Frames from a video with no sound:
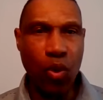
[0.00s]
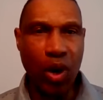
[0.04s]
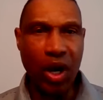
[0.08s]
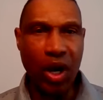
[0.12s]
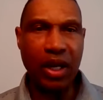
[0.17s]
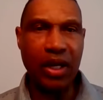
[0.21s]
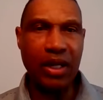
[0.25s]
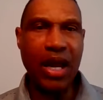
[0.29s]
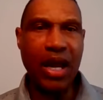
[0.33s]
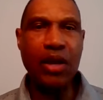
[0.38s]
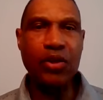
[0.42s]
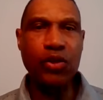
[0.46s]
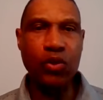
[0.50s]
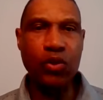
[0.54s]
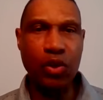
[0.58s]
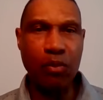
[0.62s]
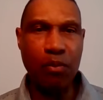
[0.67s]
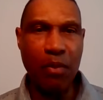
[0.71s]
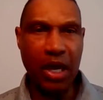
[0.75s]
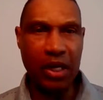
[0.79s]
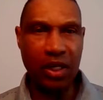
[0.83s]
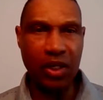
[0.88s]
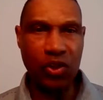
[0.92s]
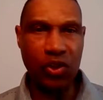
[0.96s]
What can I do
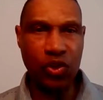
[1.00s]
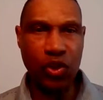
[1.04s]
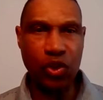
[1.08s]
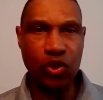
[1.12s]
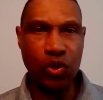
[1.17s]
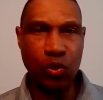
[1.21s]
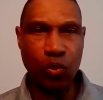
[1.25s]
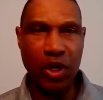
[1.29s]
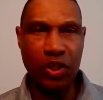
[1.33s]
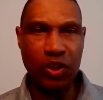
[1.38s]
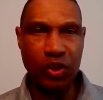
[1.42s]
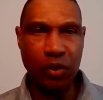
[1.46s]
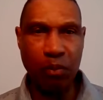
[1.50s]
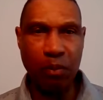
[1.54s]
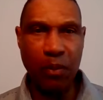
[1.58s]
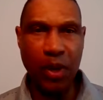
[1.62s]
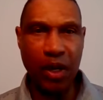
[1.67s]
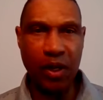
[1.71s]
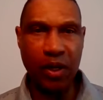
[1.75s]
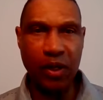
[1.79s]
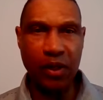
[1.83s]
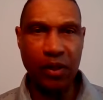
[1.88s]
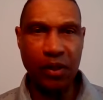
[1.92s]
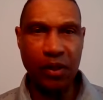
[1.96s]
to make the situation
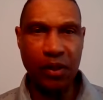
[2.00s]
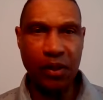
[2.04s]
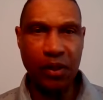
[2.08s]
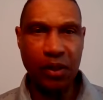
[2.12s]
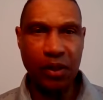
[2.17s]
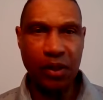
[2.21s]
better?